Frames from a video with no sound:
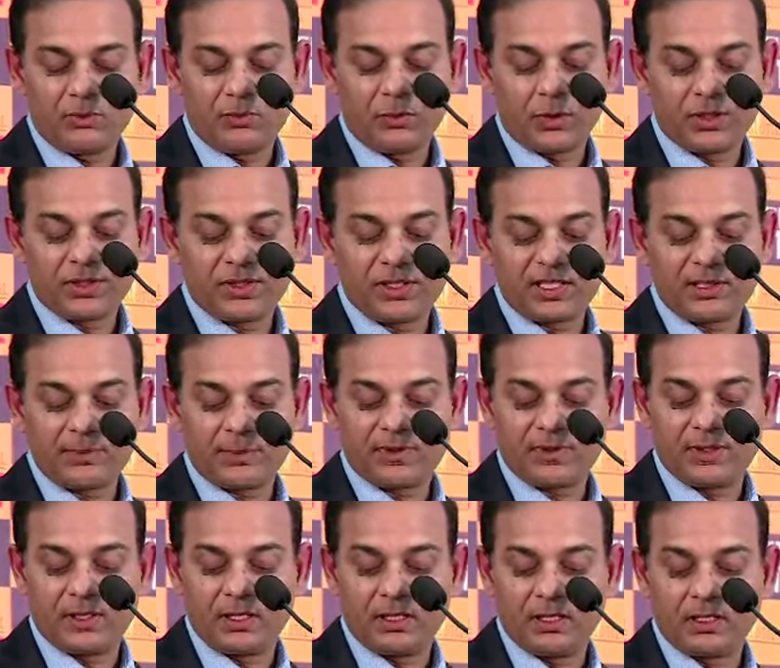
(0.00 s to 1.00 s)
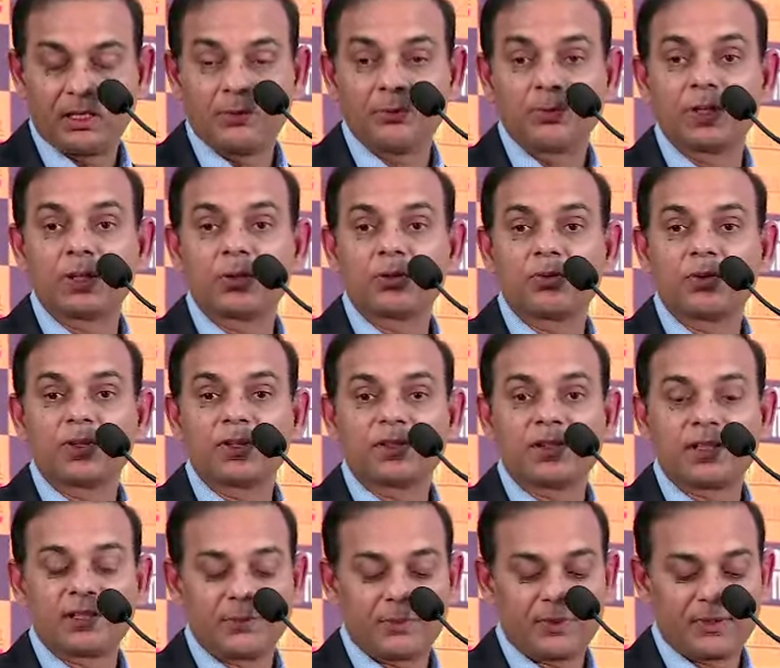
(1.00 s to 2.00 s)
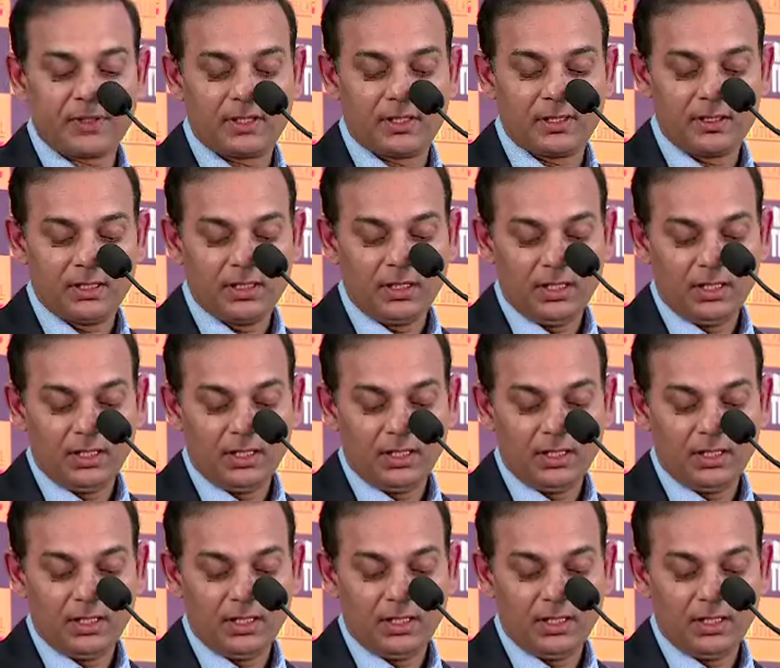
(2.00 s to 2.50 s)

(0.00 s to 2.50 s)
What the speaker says: 46% compared to 26%.